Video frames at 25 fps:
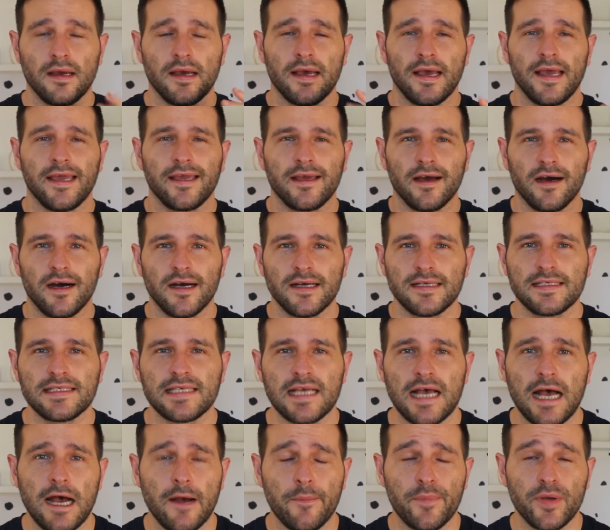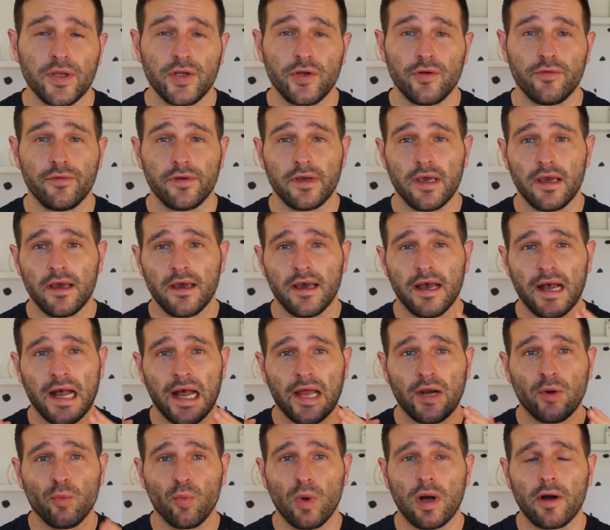Hey guys, Happy New Year
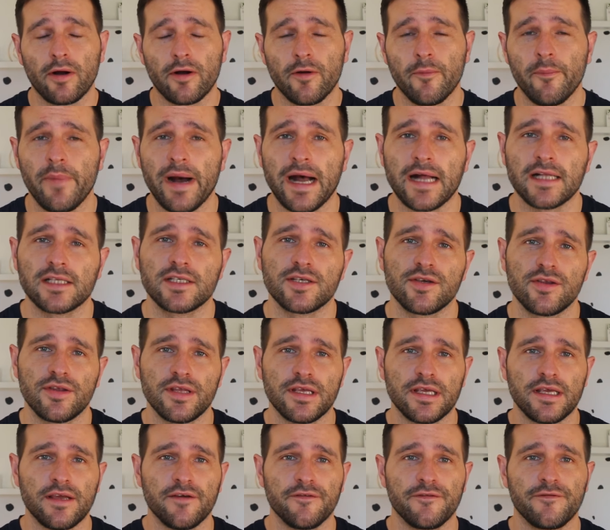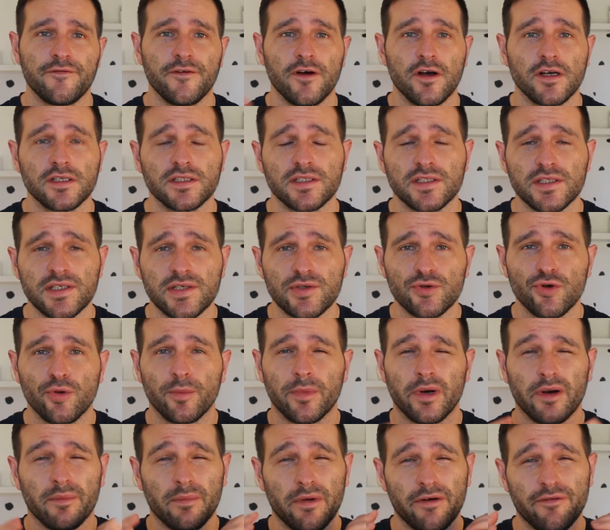and welcome back to the first
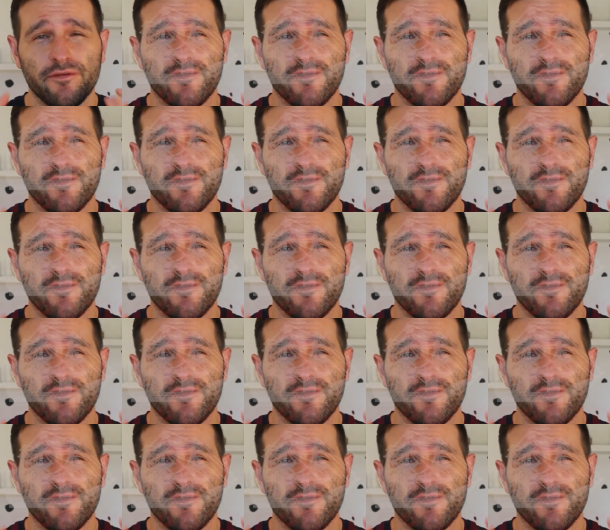installment of my